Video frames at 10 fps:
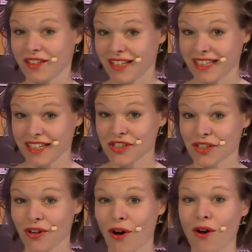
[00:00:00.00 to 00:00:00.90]

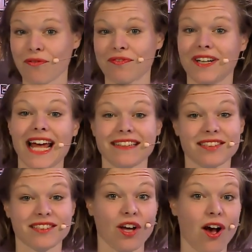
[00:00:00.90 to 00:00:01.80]
edition of
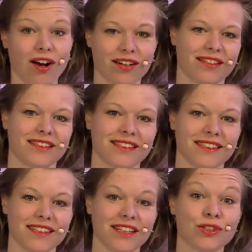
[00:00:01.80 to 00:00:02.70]
Let's Talk.
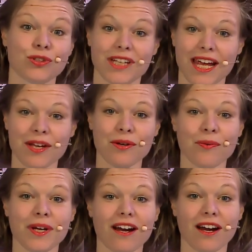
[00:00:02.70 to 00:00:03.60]
Today
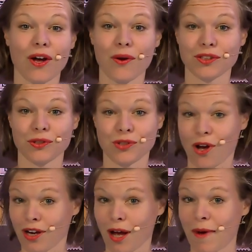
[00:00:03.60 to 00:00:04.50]
we are going to
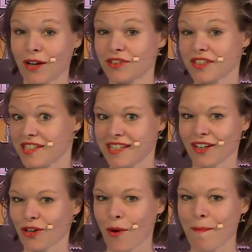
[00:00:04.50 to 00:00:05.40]
talk about
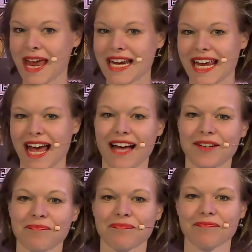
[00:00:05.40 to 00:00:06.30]
Zirco-mania.
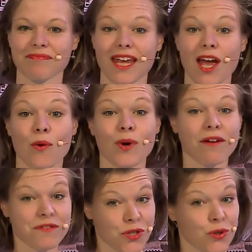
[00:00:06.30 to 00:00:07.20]
We
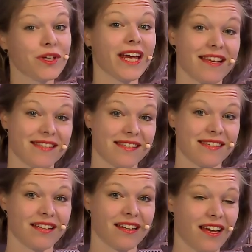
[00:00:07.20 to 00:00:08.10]
have two
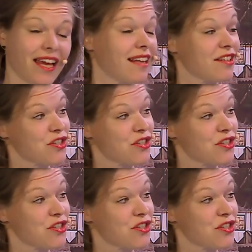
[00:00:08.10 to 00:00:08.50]
guests in the